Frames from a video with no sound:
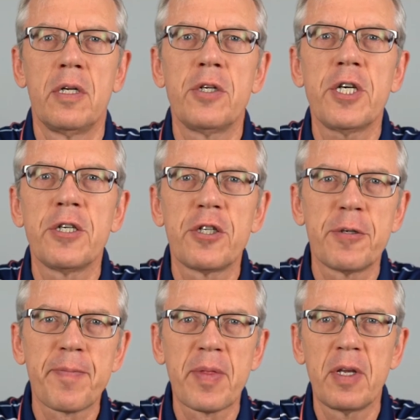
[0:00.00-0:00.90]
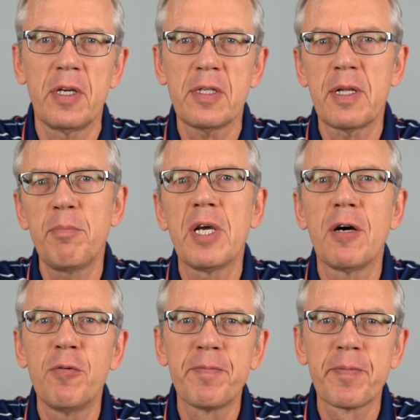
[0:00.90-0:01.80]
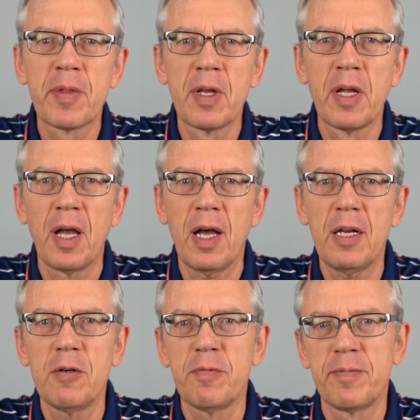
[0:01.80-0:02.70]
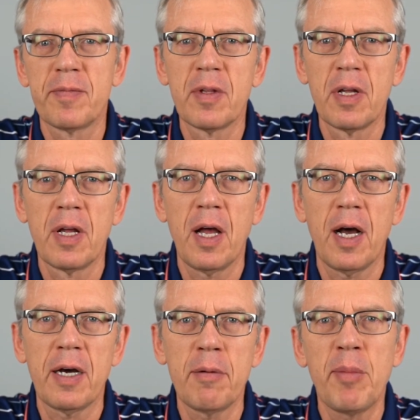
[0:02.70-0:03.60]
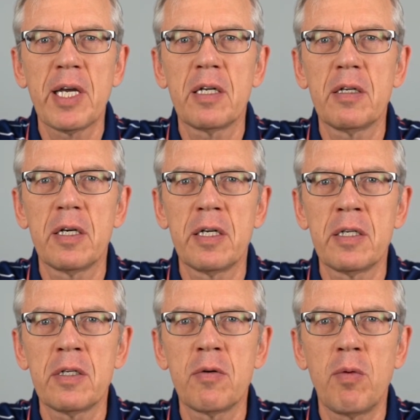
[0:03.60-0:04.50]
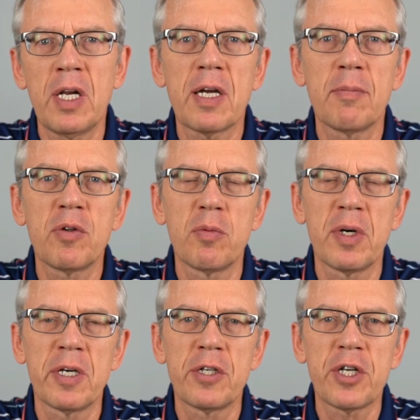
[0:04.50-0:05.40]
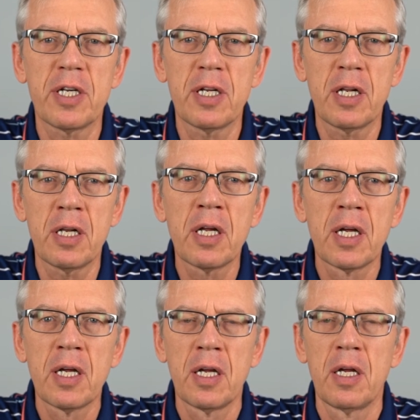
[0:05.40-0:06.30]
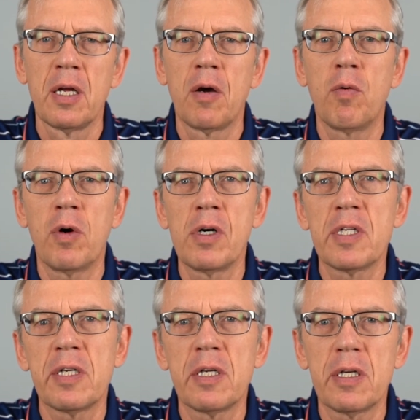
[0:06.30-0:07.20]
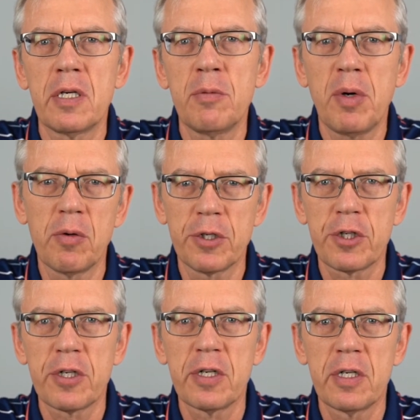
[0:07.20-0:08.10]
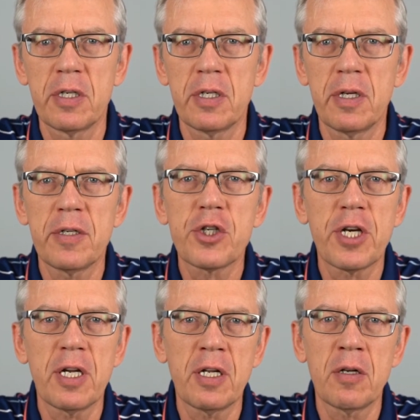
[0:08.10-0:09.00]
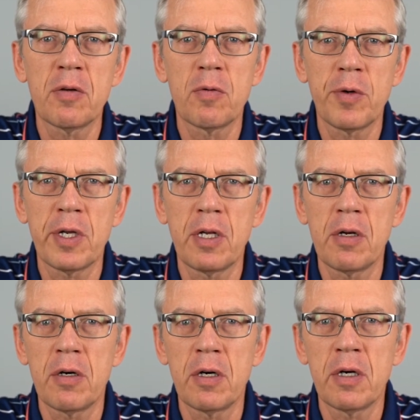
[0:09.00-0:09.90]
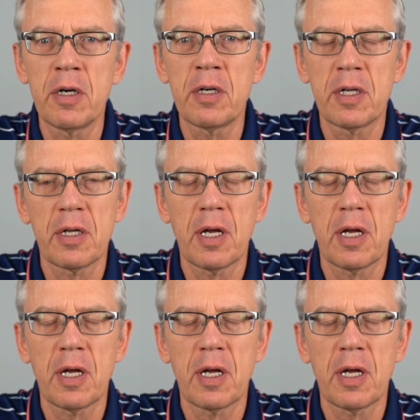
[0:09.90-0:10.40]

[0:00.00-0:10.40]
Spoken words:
Cześć, jestem Michał. Hello, I am Michael and welcome to my channel World in Polish. In this channel we learn